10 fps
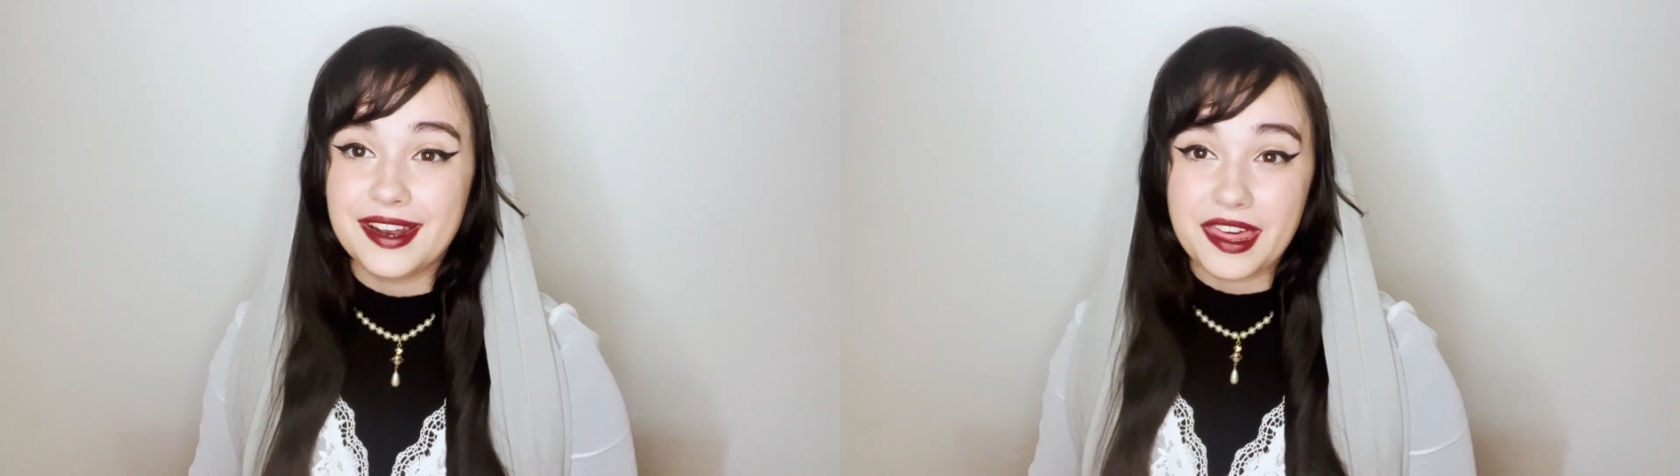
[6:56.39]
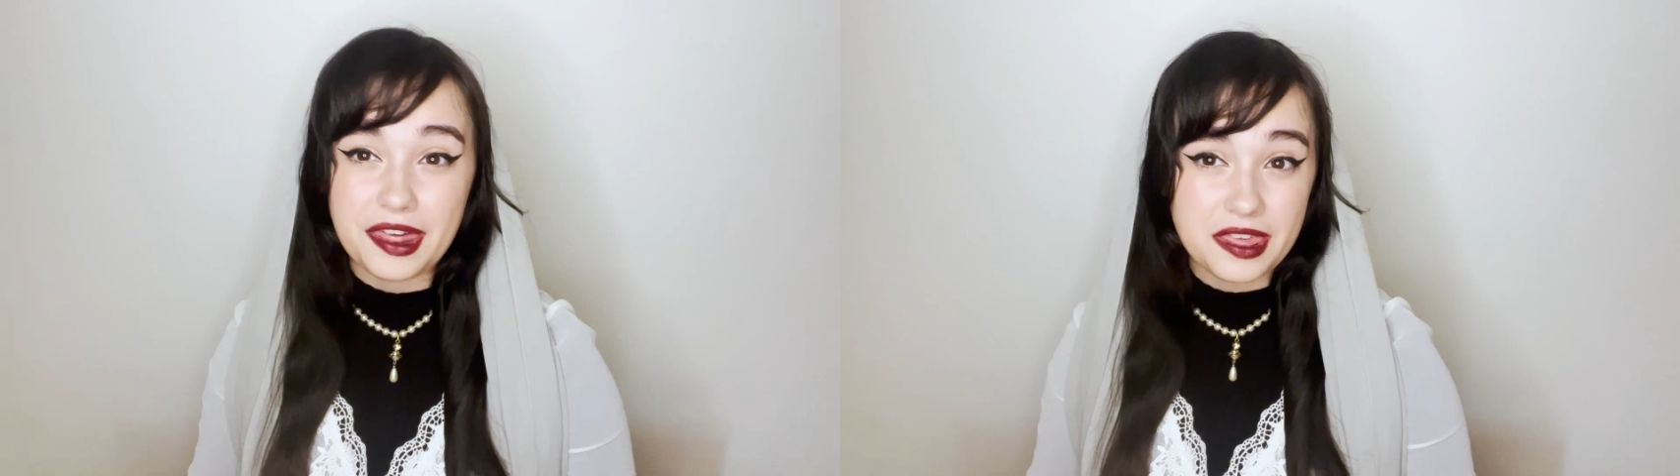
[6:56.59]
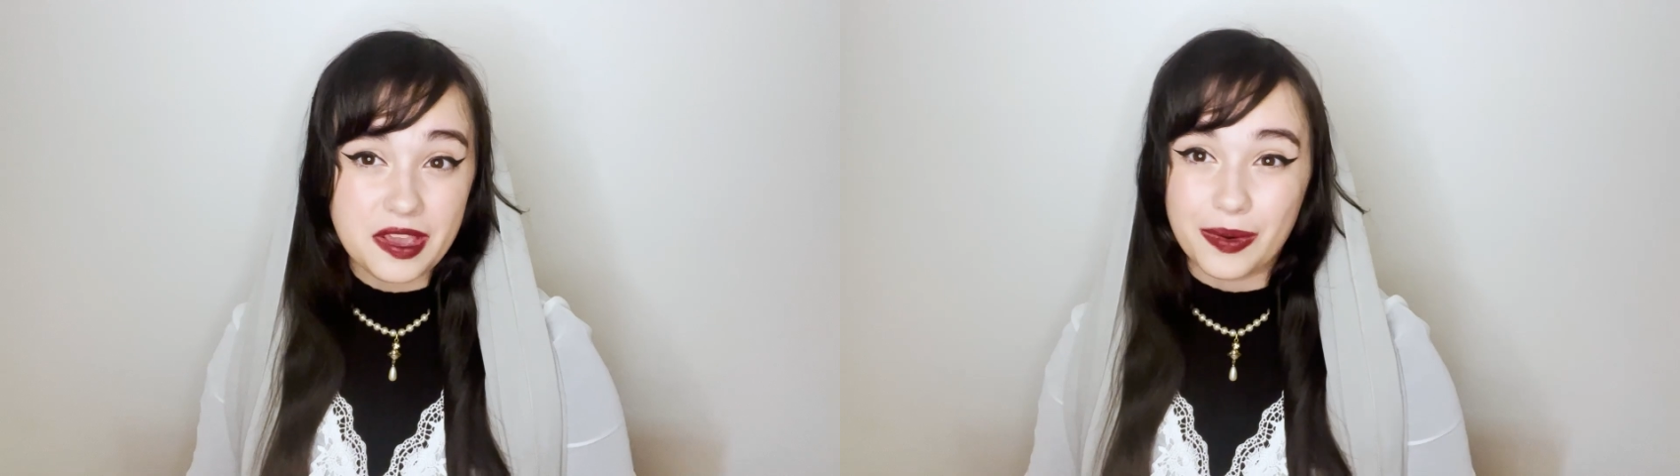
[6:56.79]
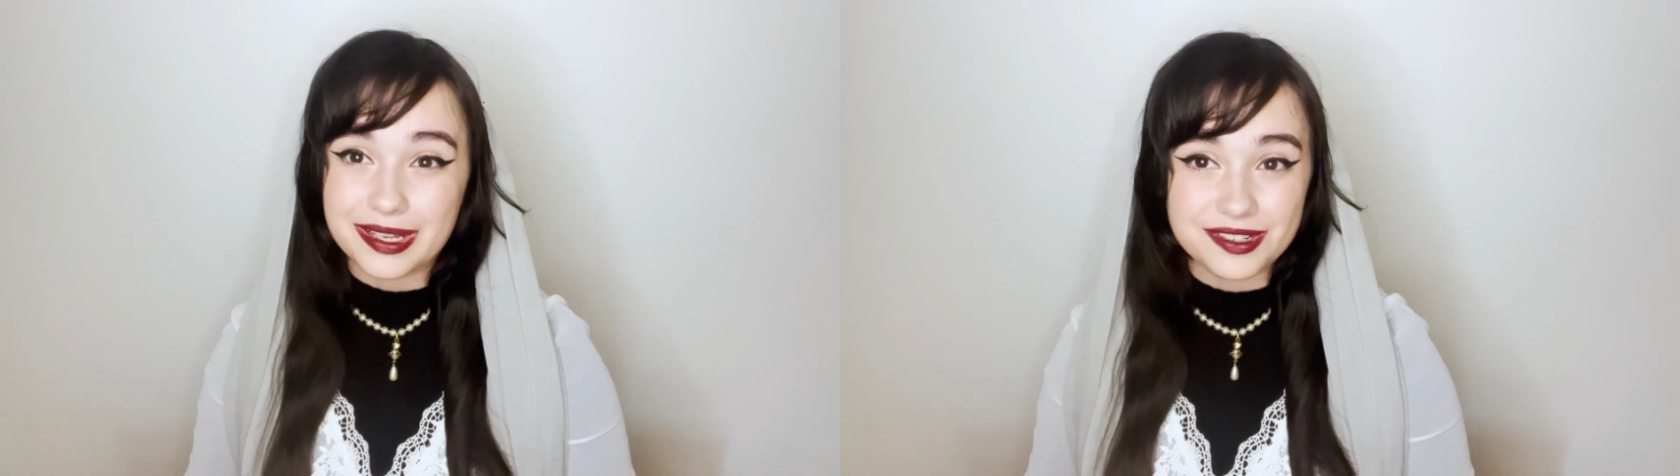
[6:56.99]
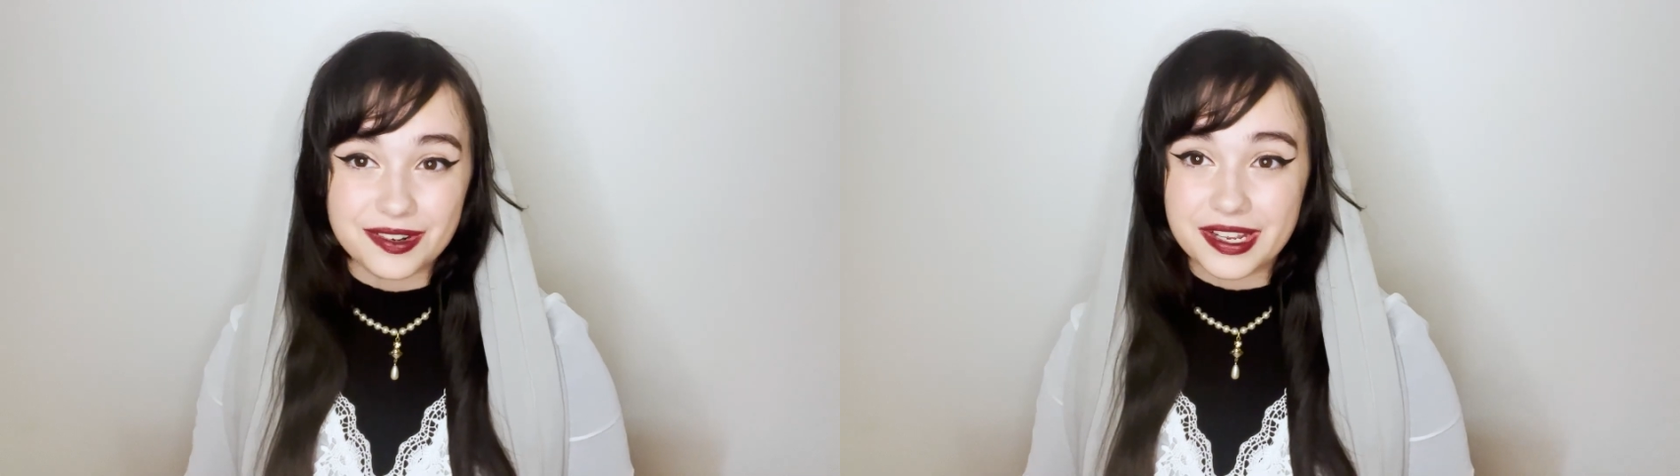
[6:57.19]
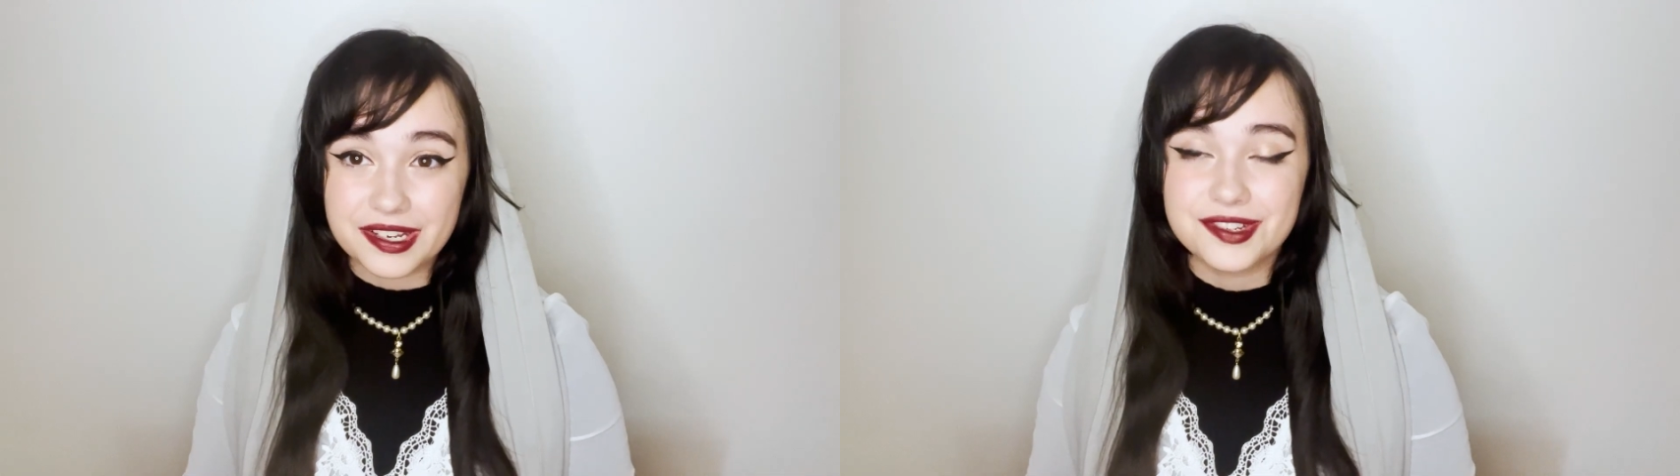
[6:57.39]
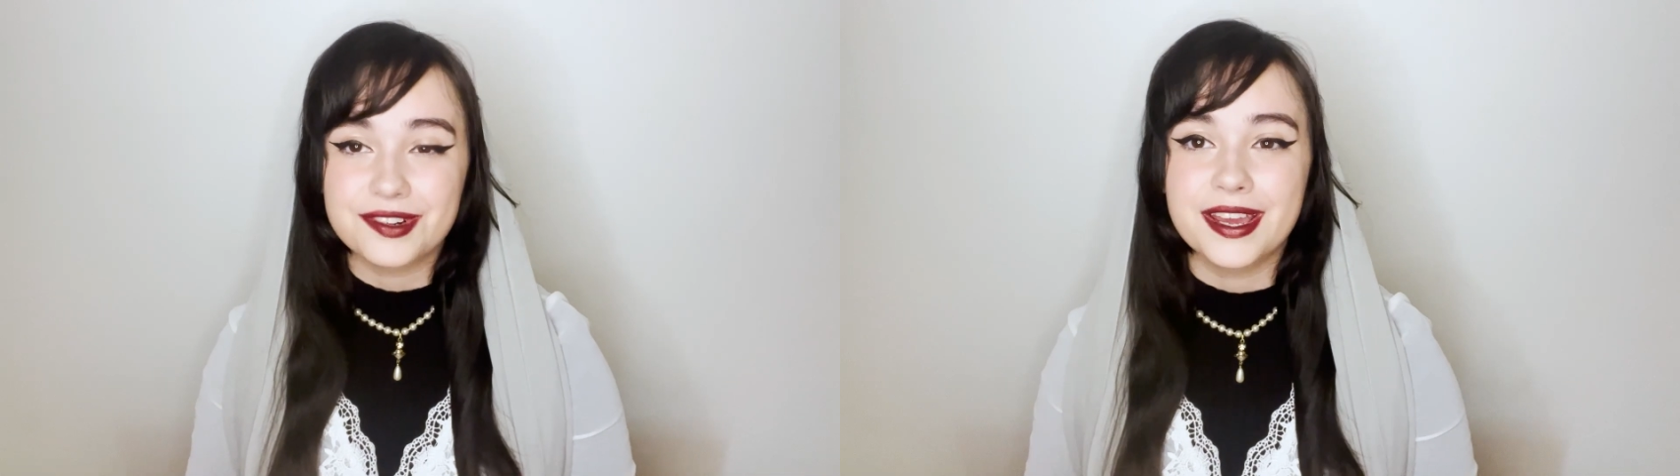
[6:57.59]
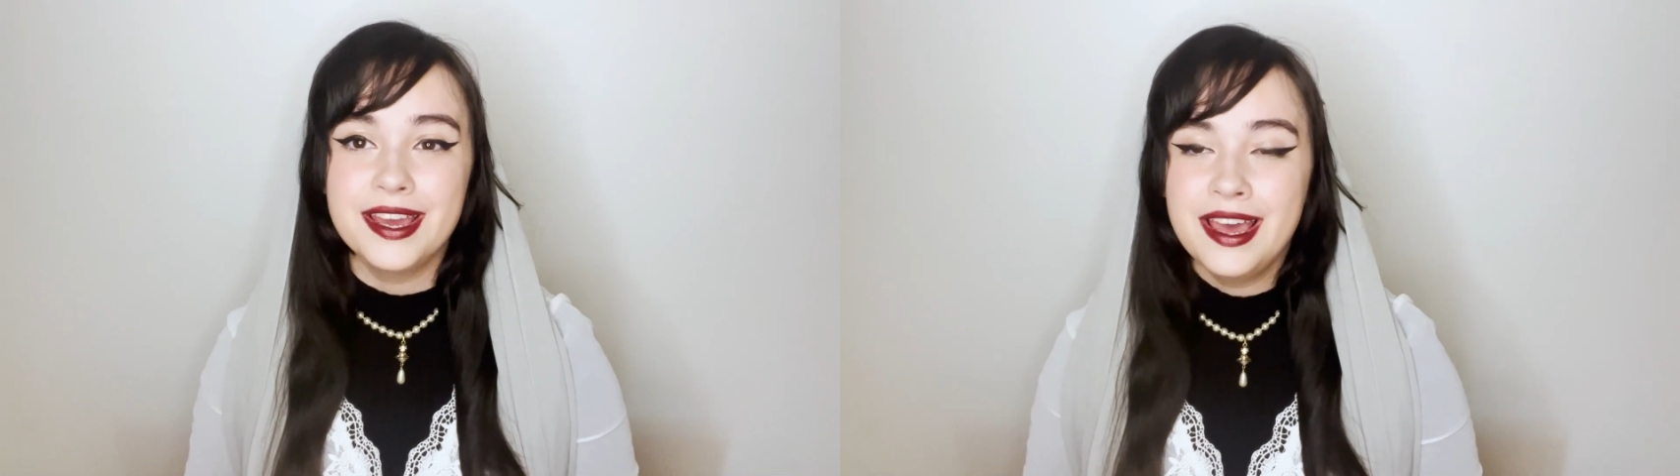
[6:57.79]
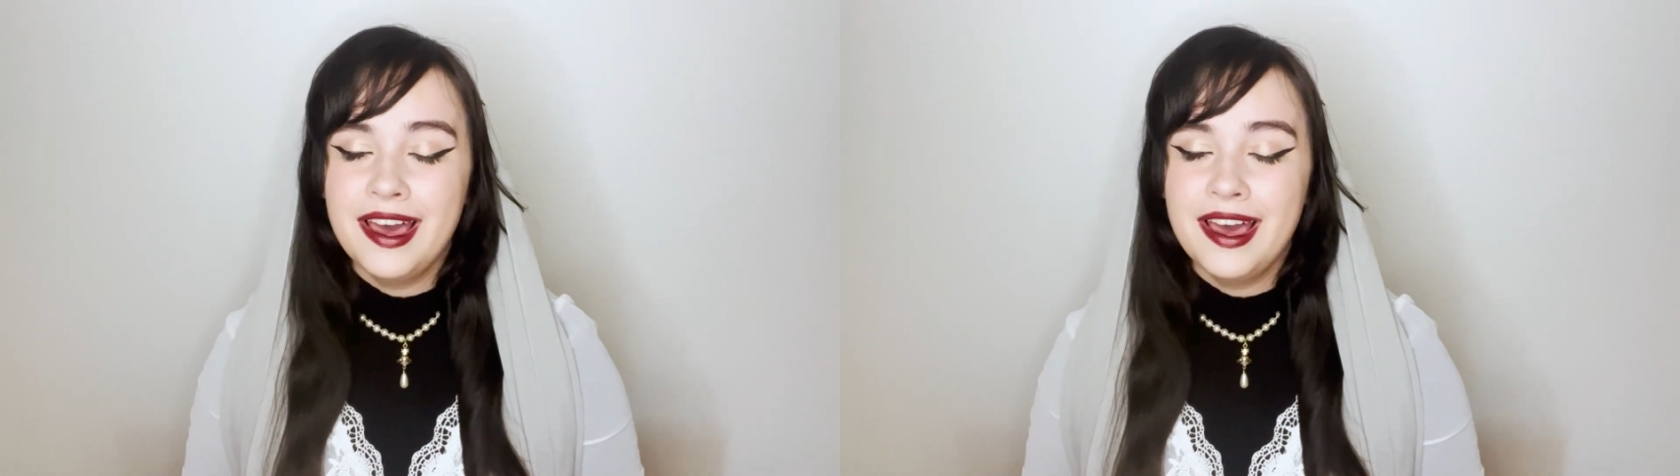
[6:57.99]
I think, Western history,